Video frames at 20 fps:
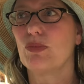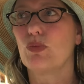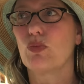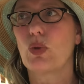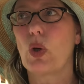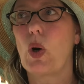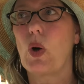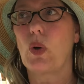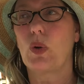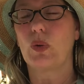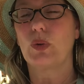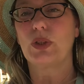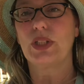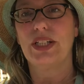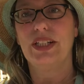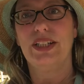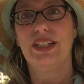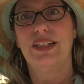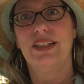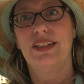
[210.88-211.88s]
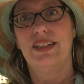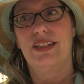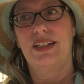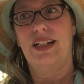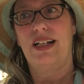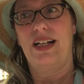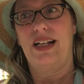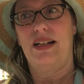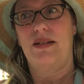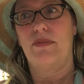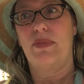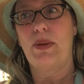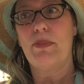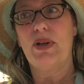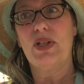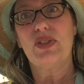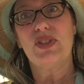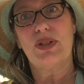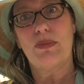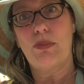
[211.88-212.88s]
role, the
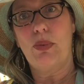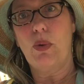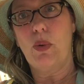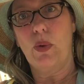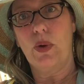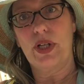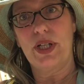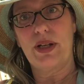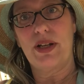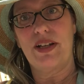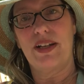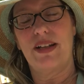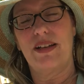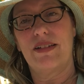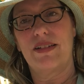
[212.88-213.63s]
most important